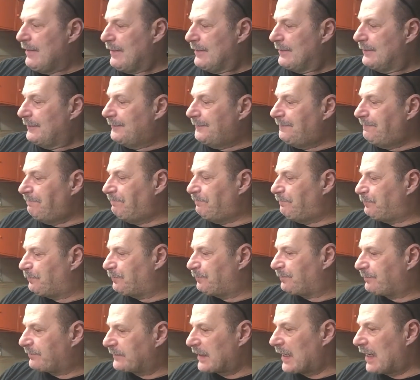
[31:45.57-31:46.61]

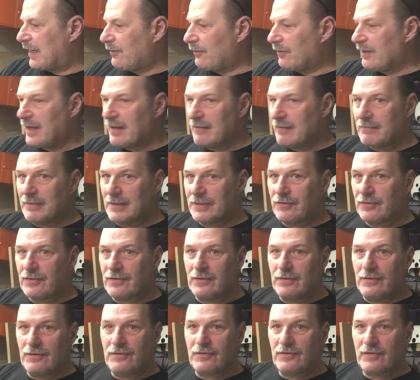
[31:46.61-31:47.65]
I don't have much
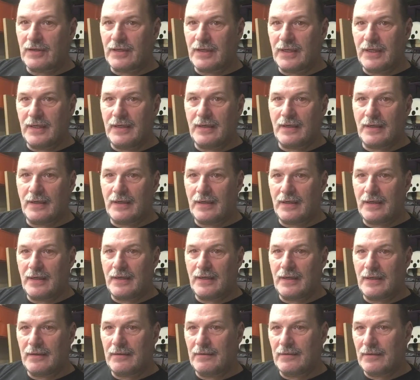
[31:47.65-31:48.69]
to do today.
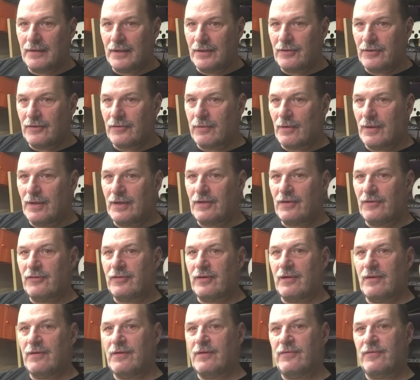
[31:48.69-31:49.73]
I just wanted to
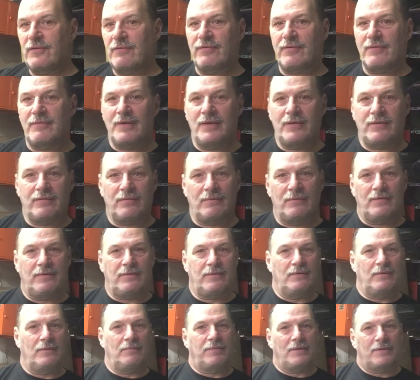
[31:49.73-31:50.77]
share this information with
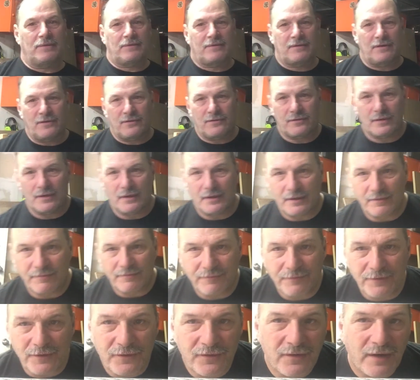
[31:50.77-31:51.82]
you about this
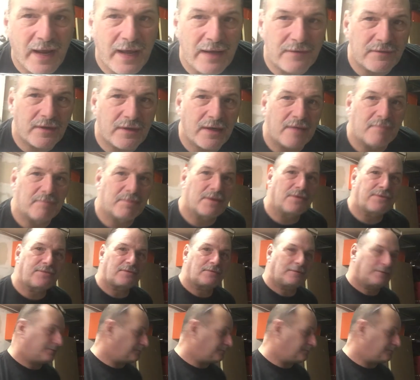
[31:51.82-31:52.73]
first stand that I built.